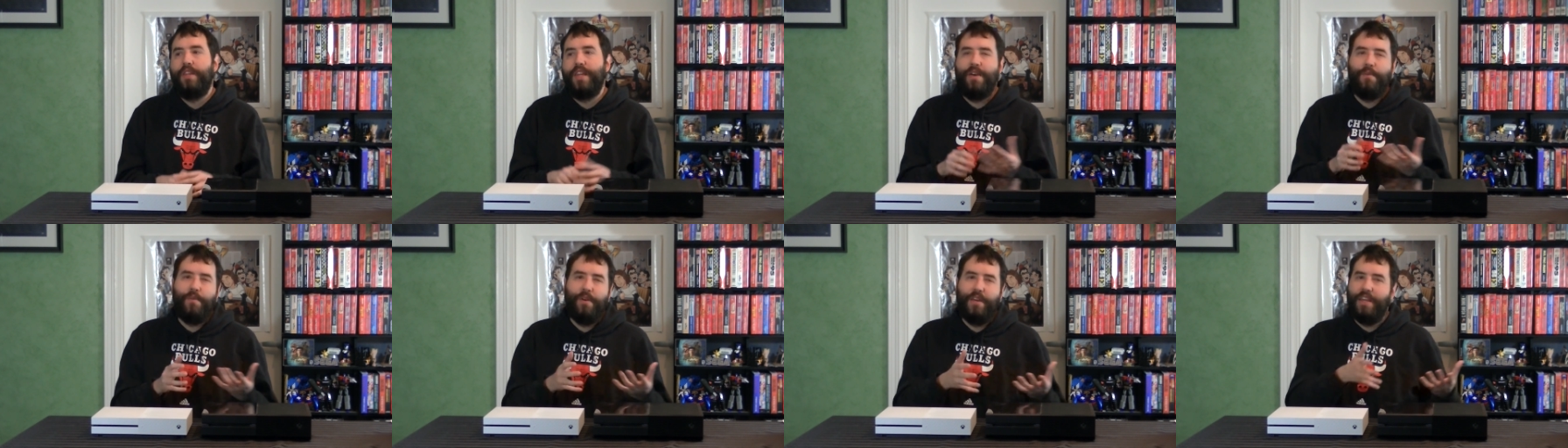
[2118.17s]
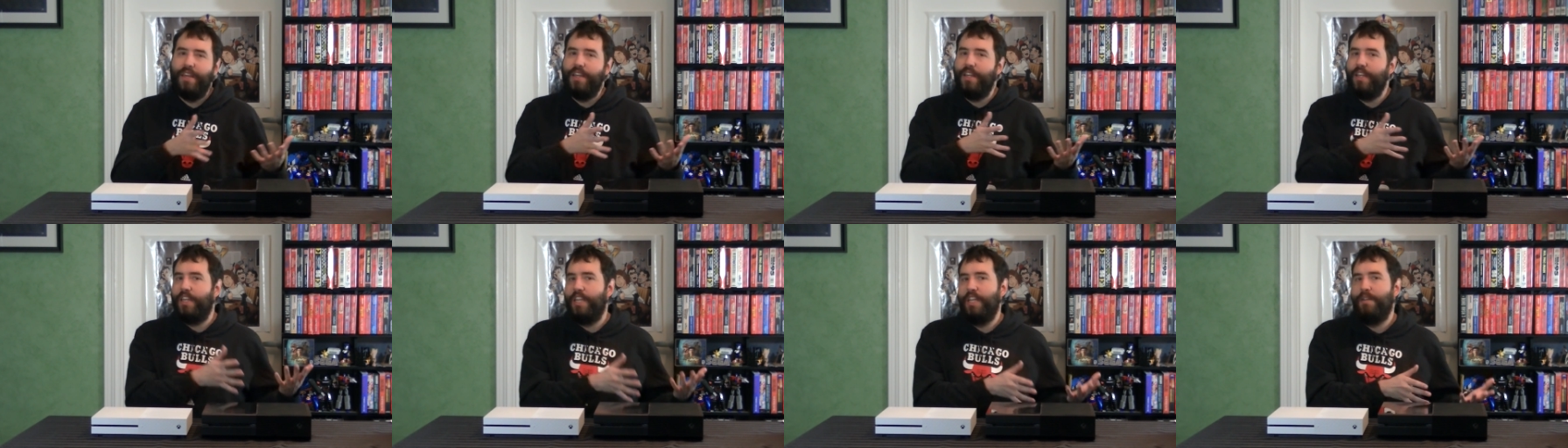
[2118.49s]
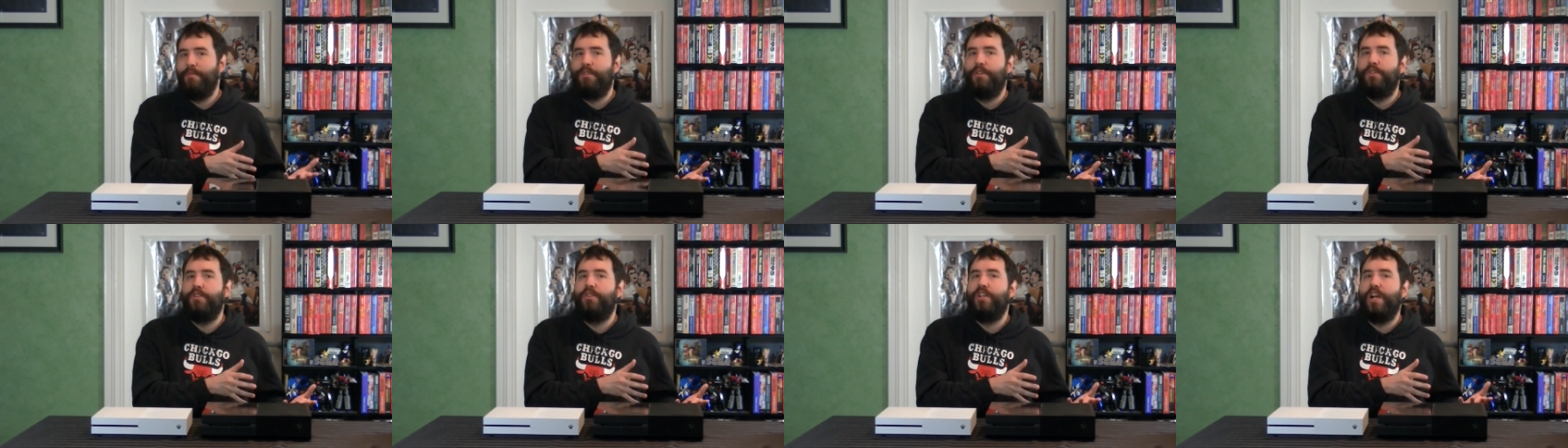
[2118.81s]
That way they can
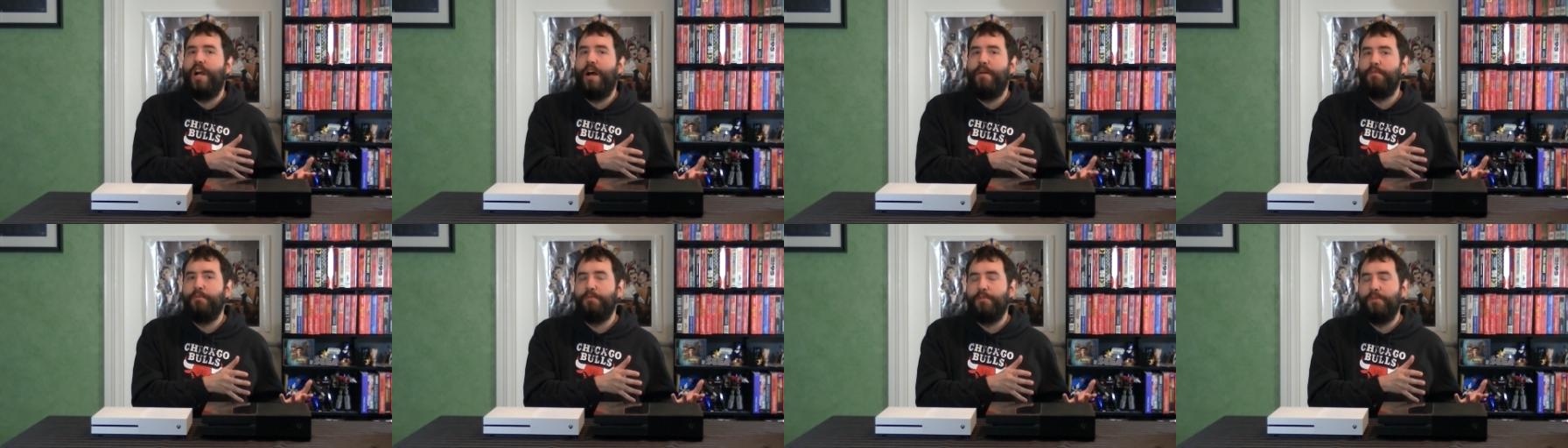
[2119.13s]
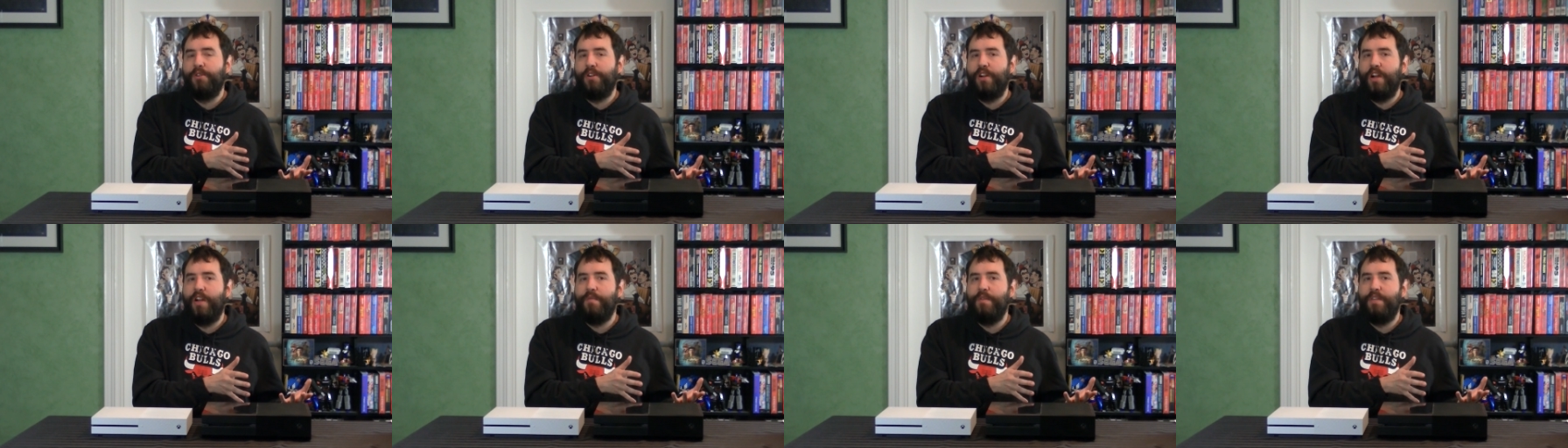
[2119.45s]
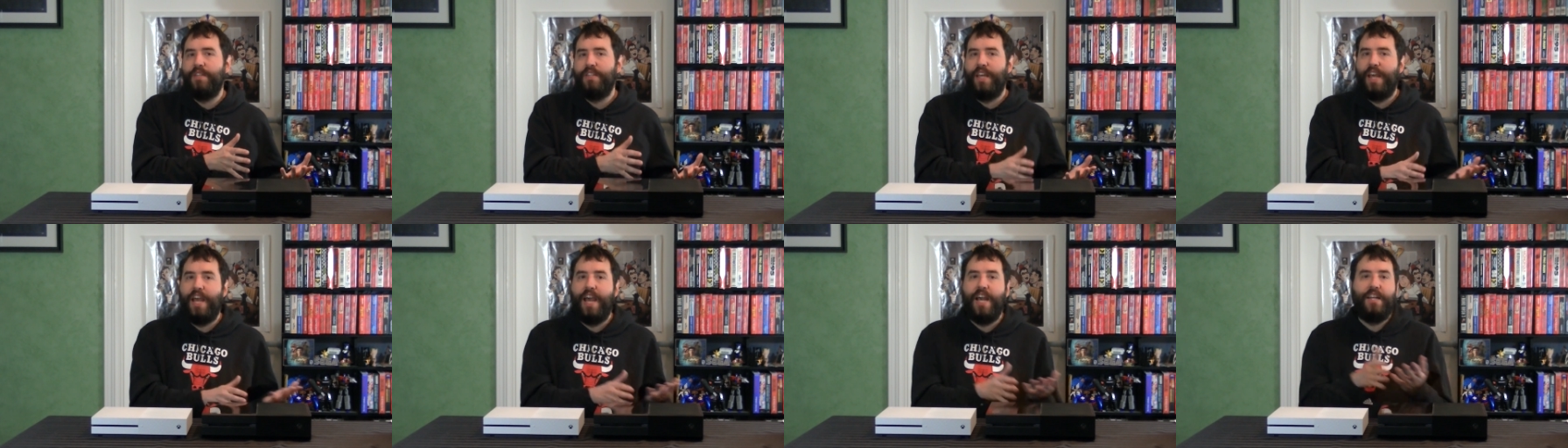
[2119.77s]
keep their jobs program
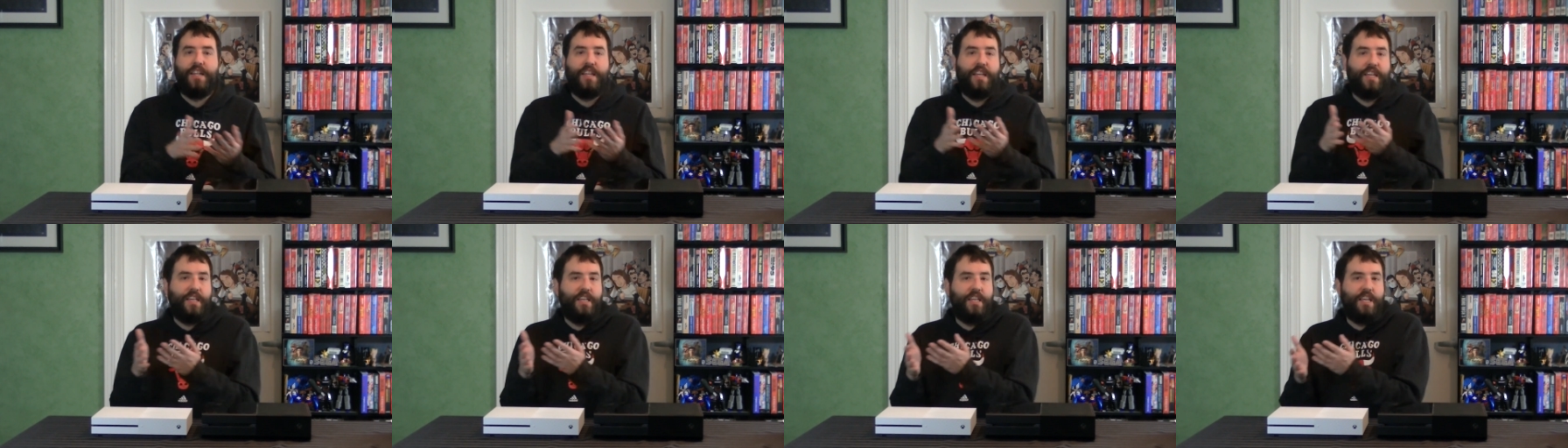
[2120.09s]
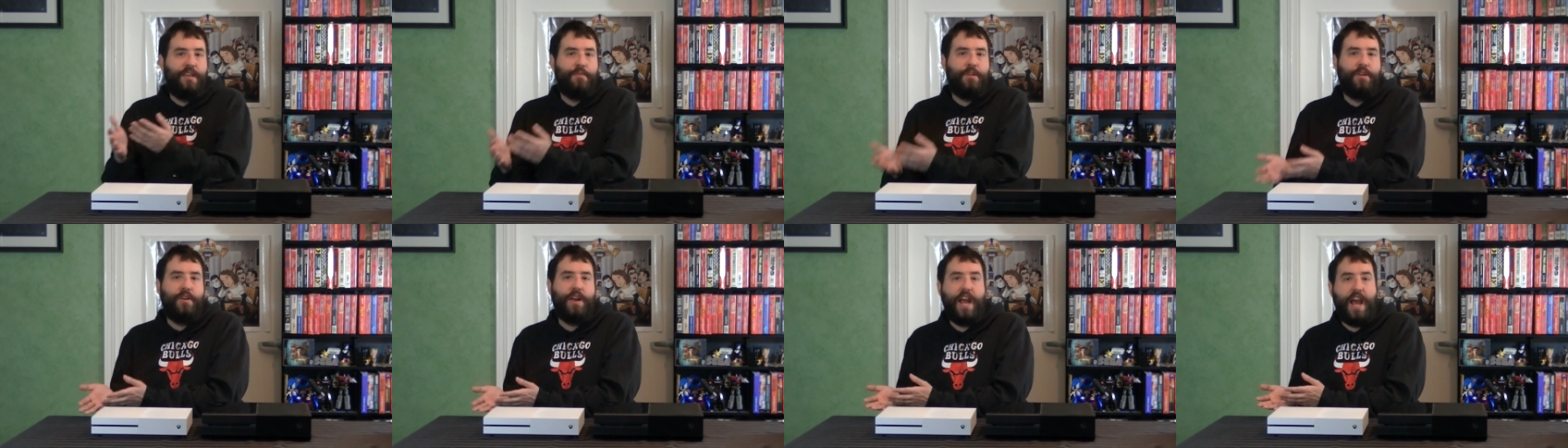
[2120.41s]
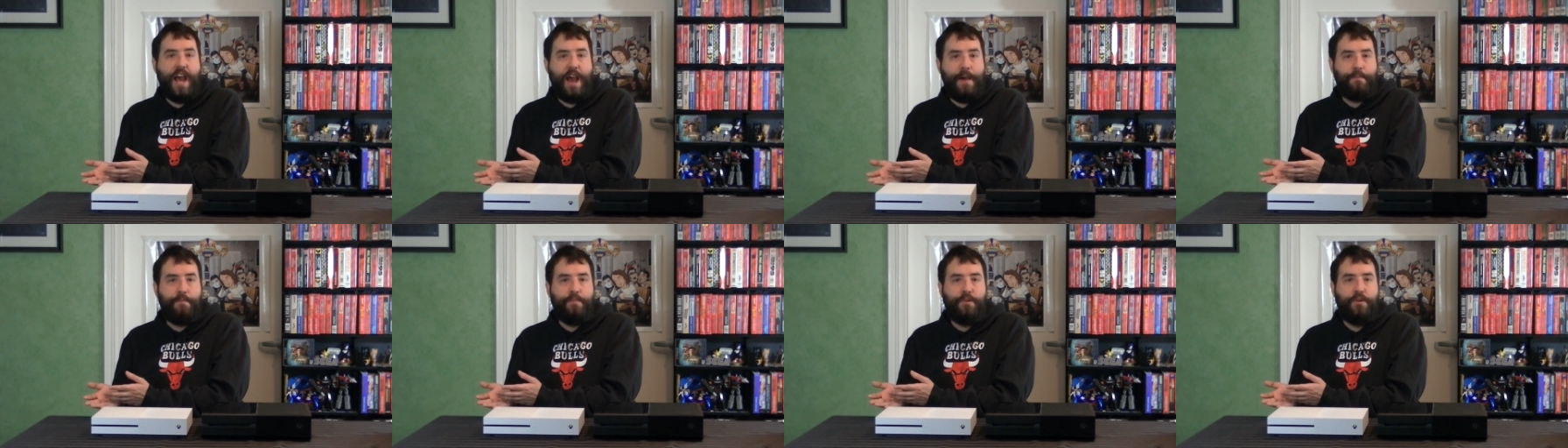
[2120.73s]
intact, they can keep their
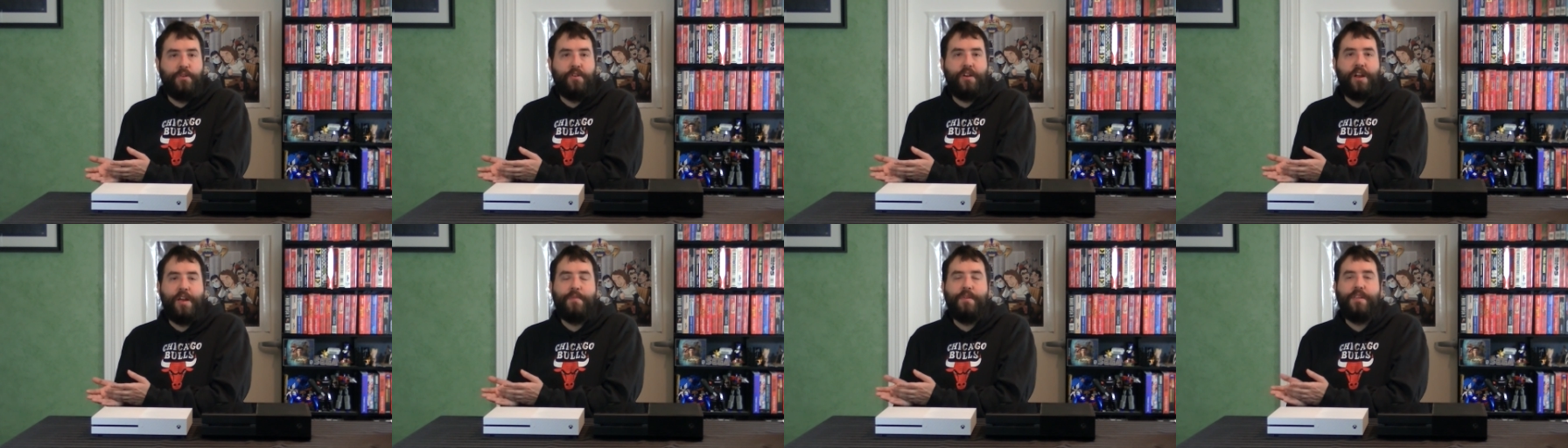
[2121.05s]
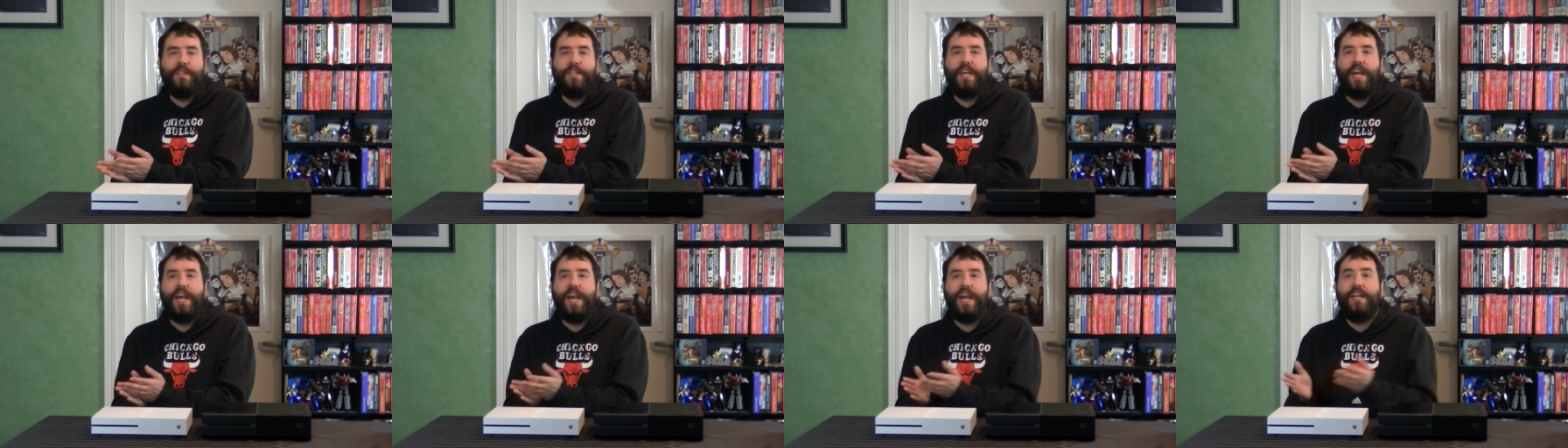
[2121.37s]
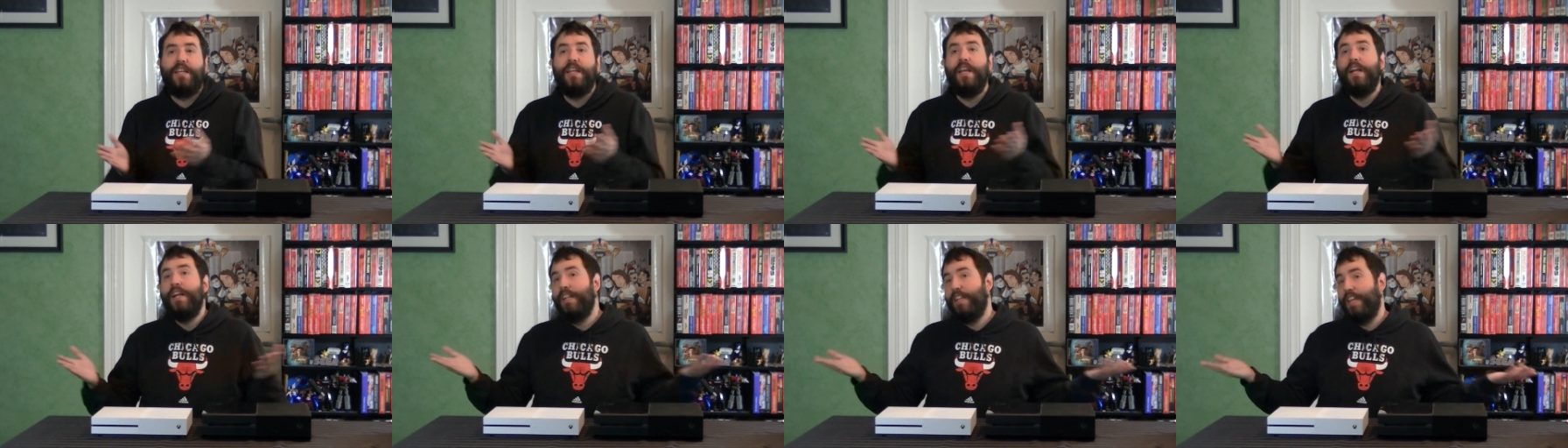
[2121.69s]
app program
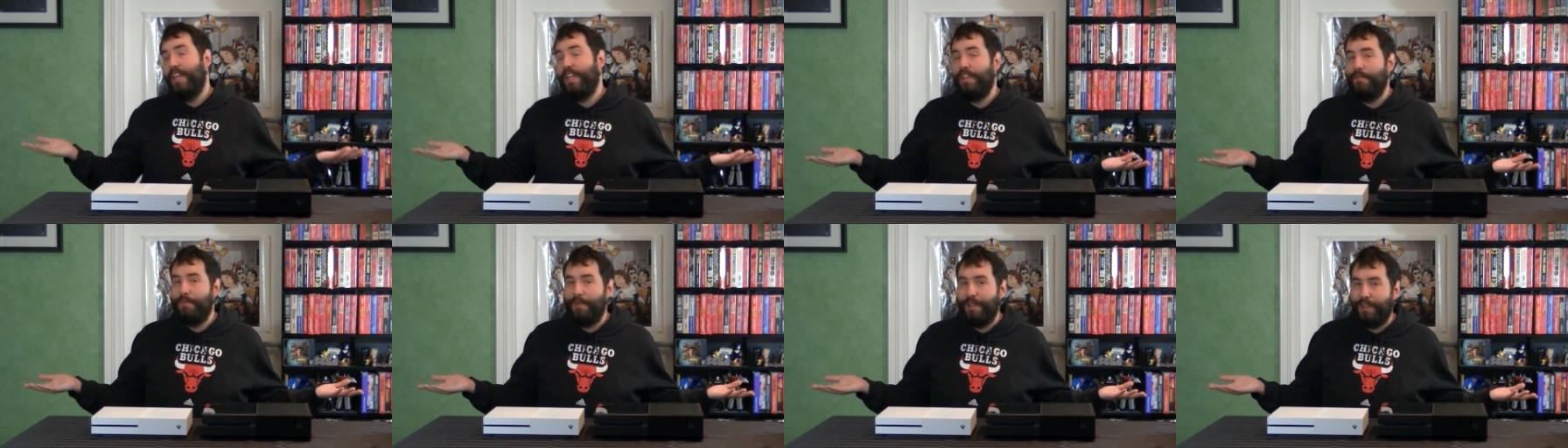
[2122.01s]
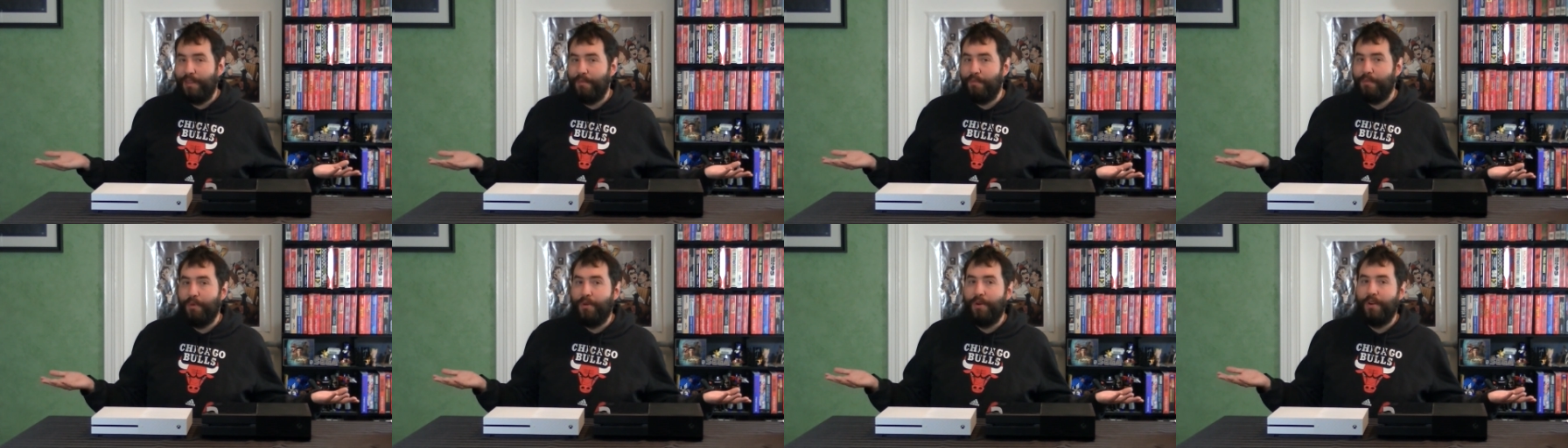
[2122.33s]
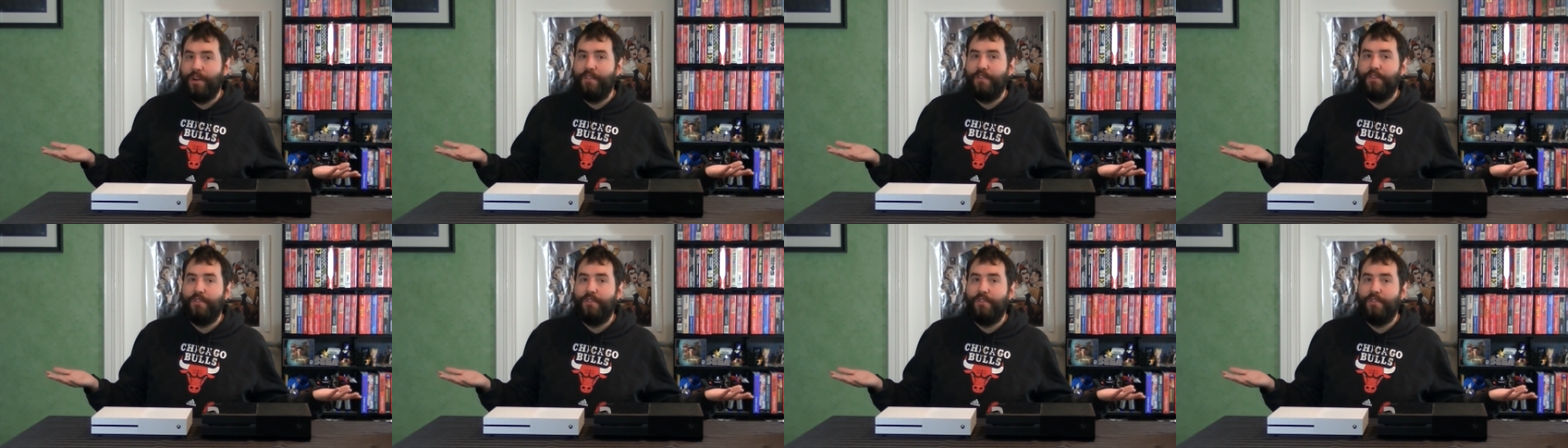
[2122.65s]
intact, they can make the board of